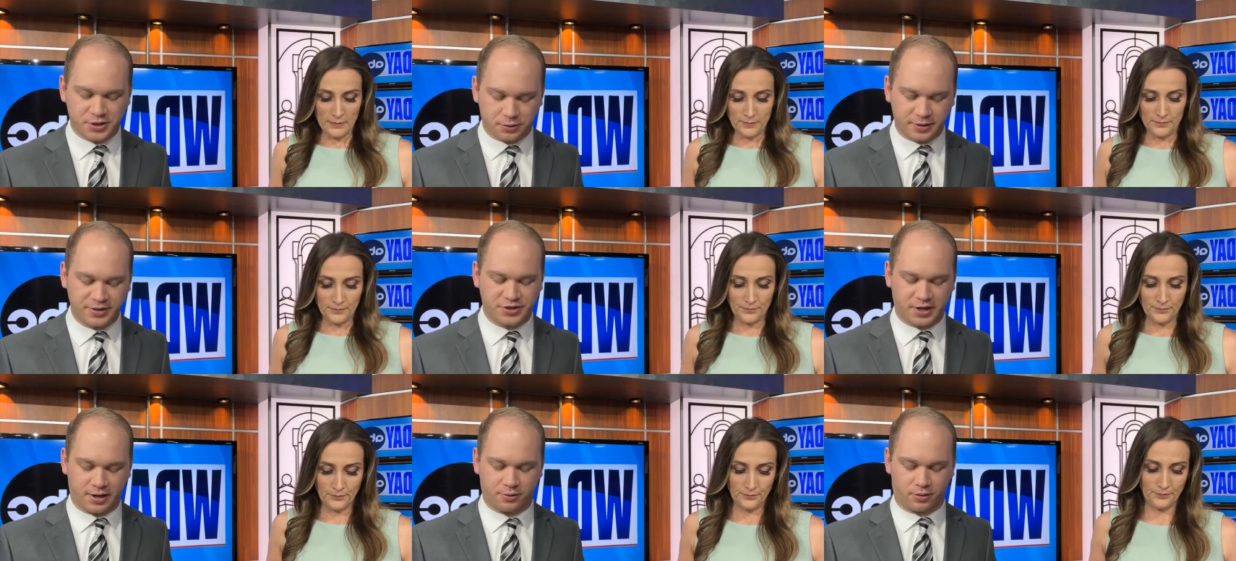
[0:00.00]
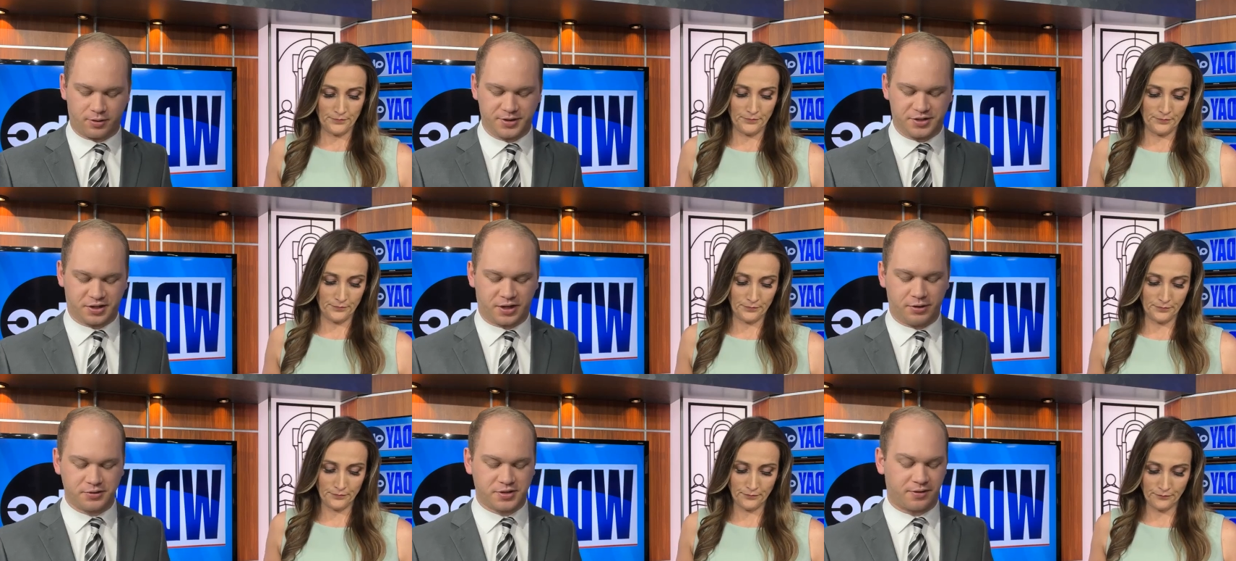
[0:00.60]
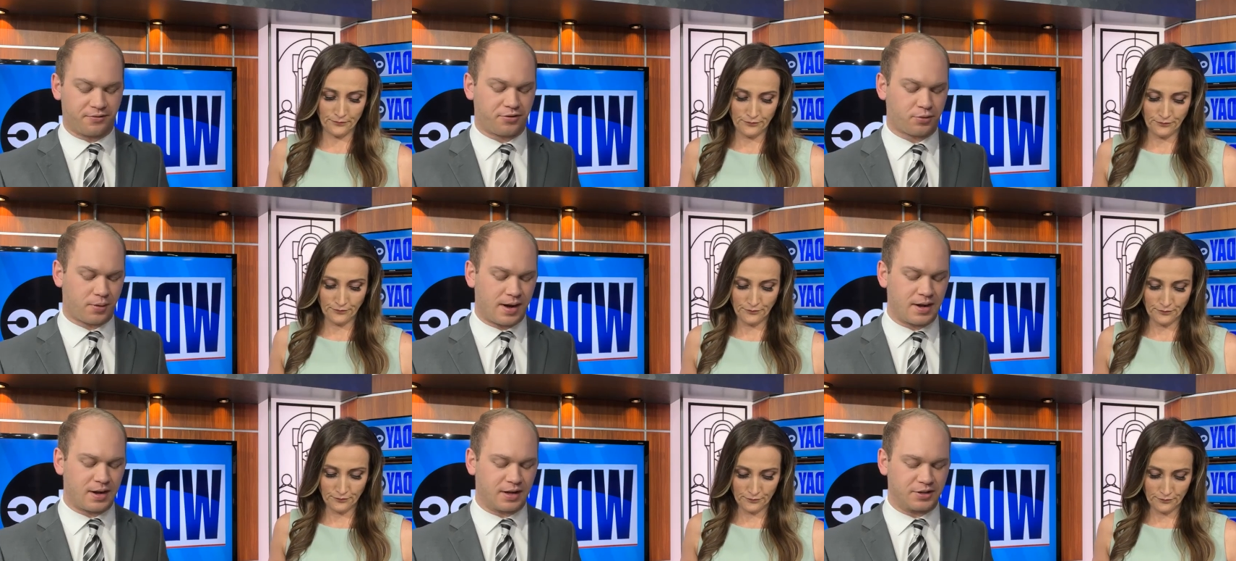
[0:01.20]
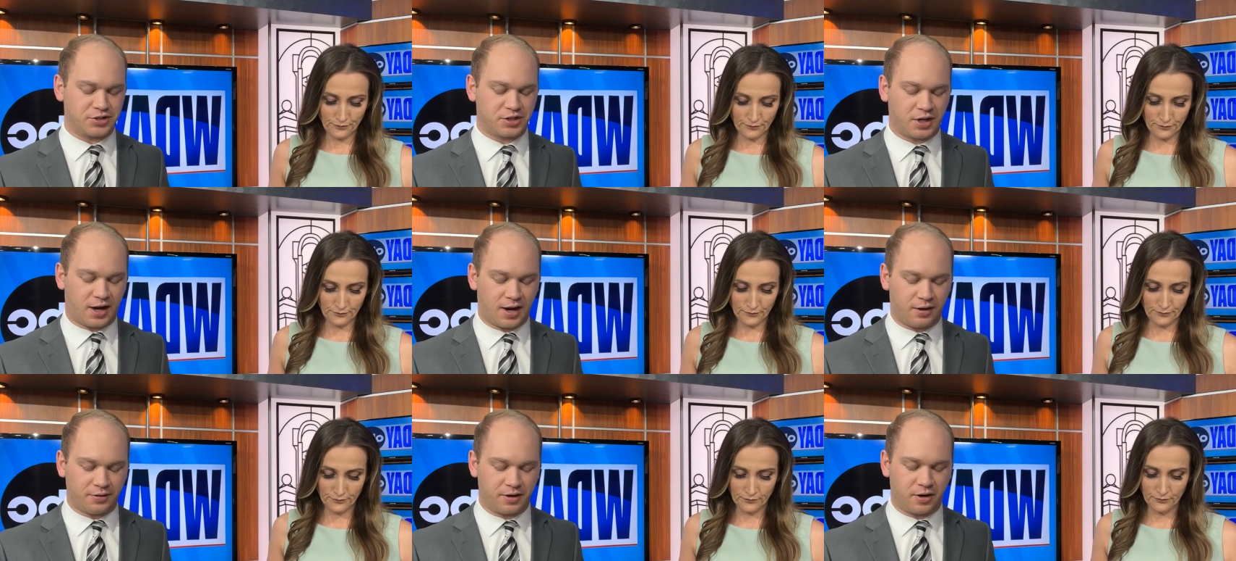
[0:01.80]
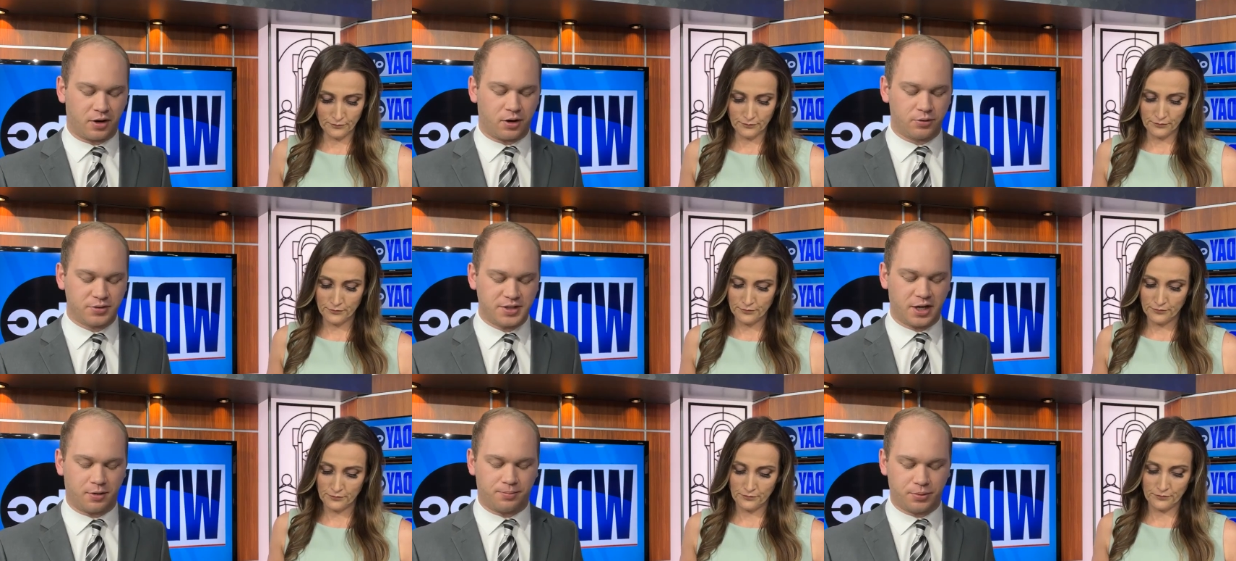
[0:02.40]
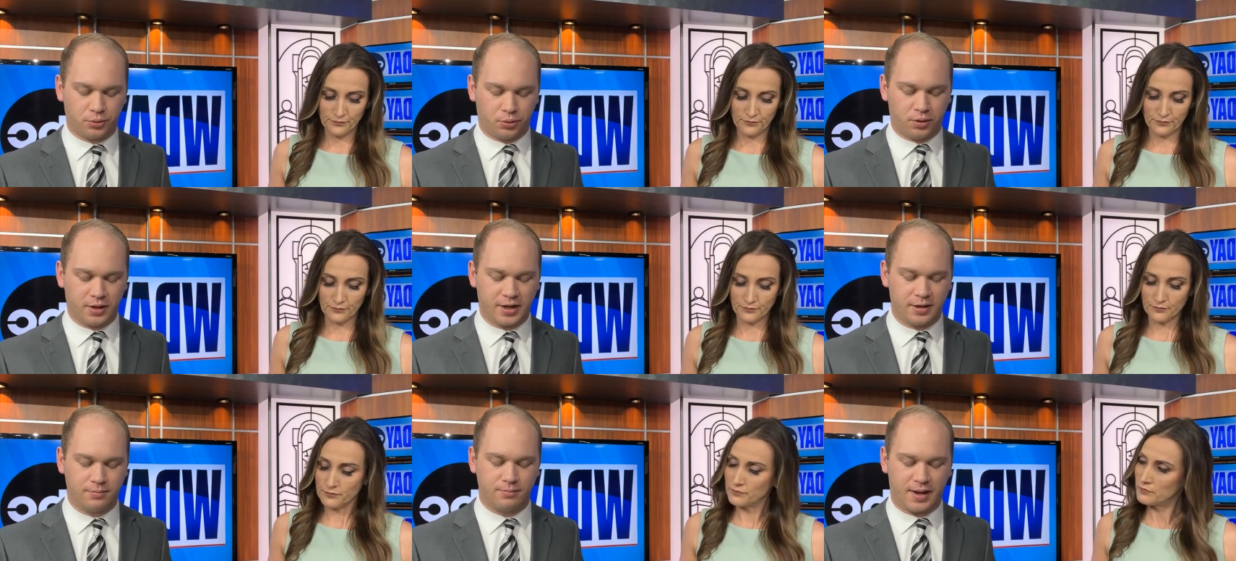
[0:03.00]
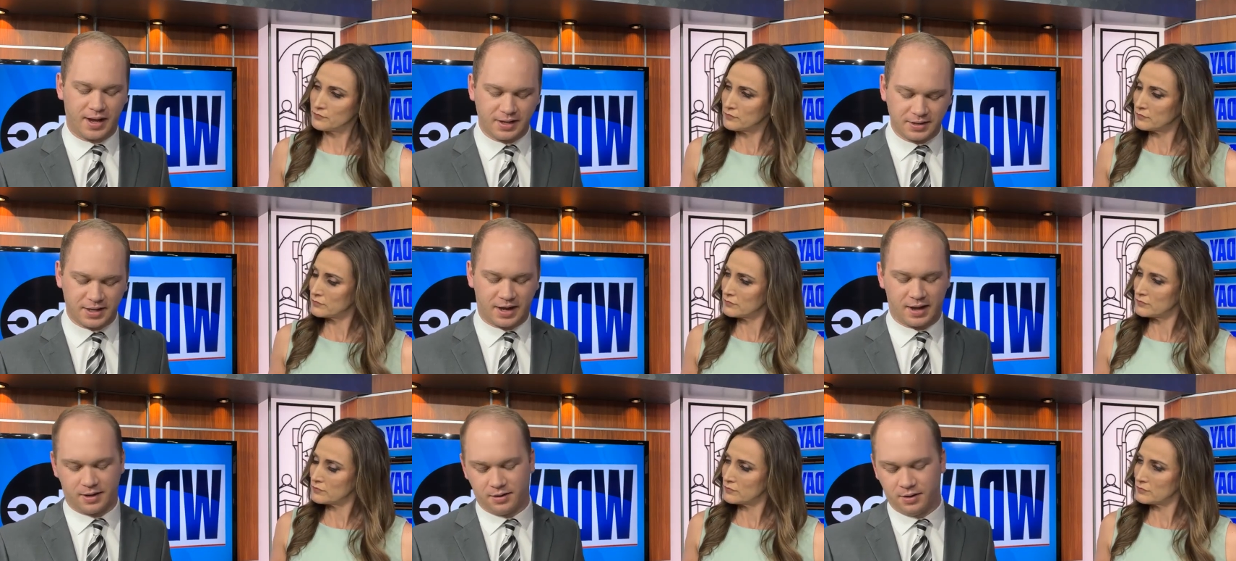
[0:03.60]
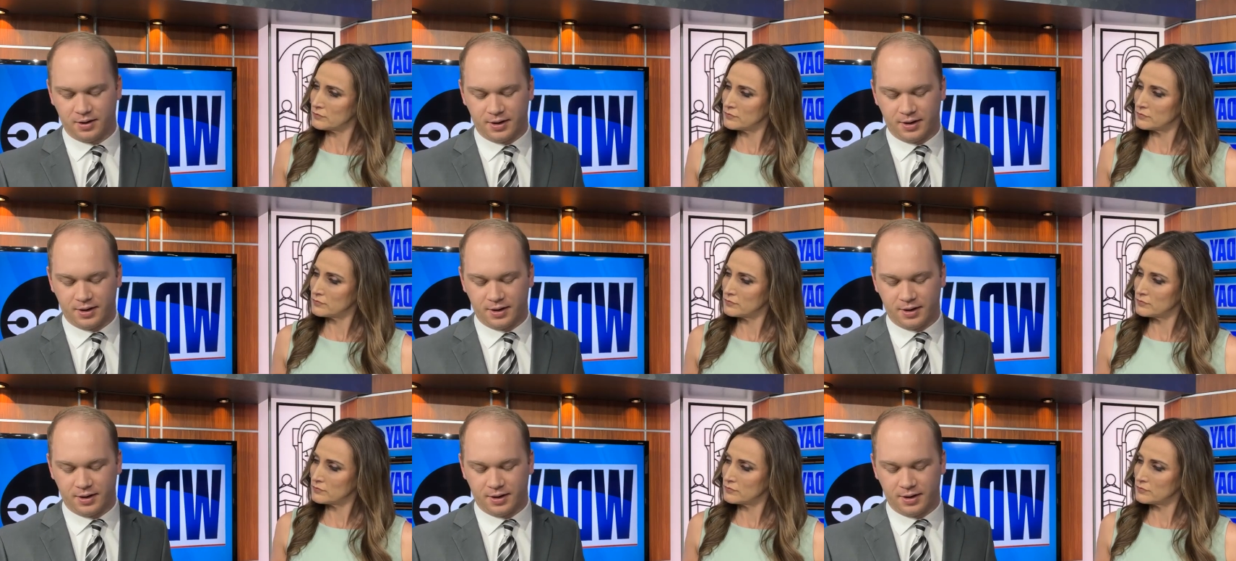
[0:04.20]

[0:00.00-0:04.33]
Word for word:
Speaker 1: attorney general is accused of threatening a child at a hotel pool in Mandan.